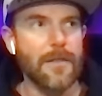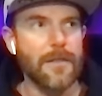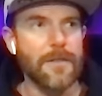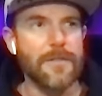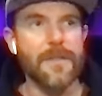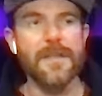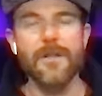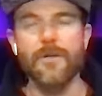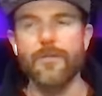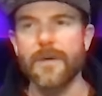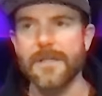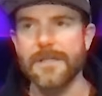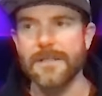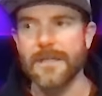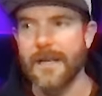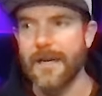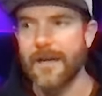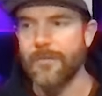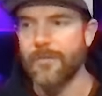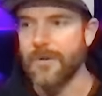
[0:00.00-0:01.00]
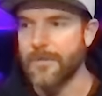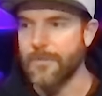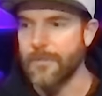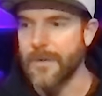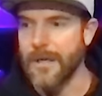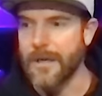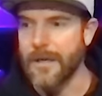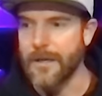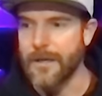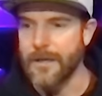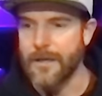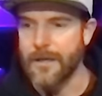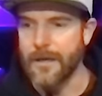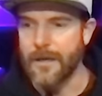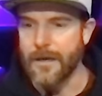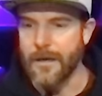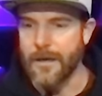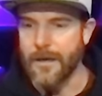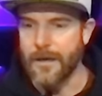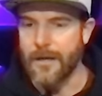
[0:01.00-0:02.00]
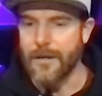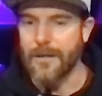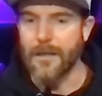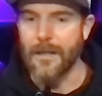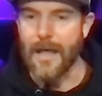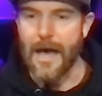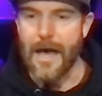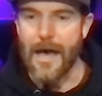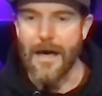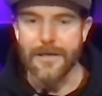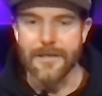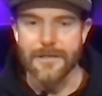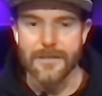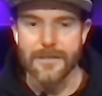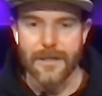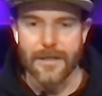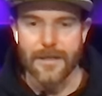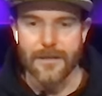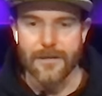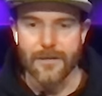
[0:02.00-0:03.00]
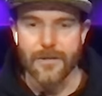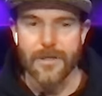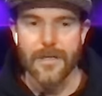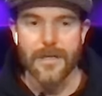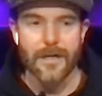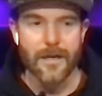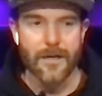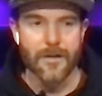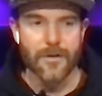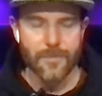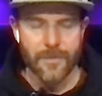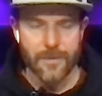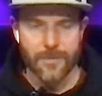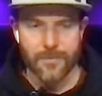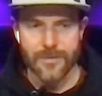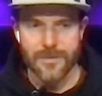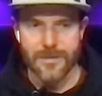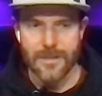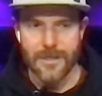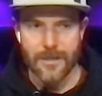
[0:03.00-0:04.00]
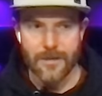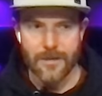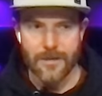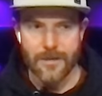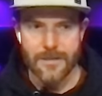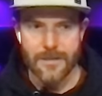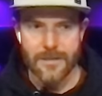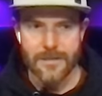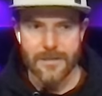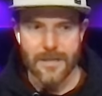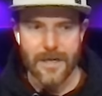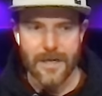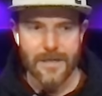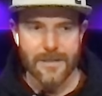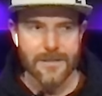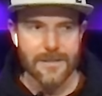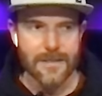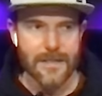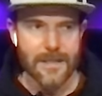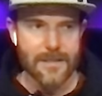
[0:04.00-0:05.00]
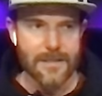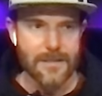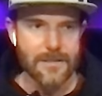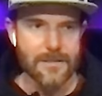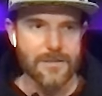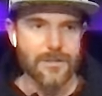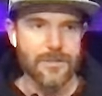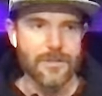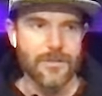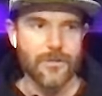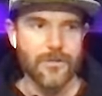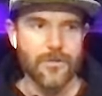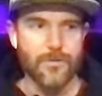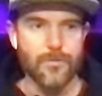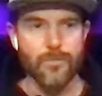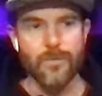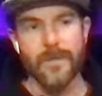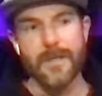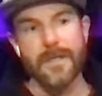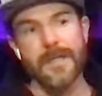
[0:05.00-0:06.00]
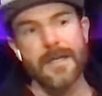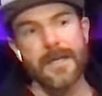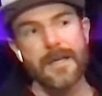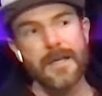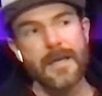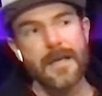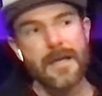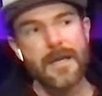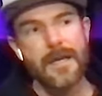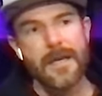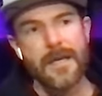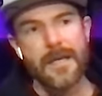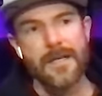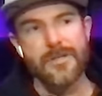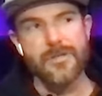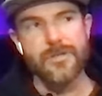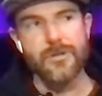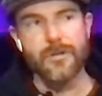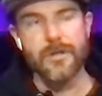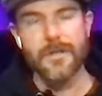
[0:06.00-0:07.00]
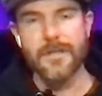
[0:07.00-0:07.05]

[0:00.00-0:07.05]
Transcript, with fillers: the thing that resonated with me uh, a lot in looking at other people's theaters is that i tended to really enjoy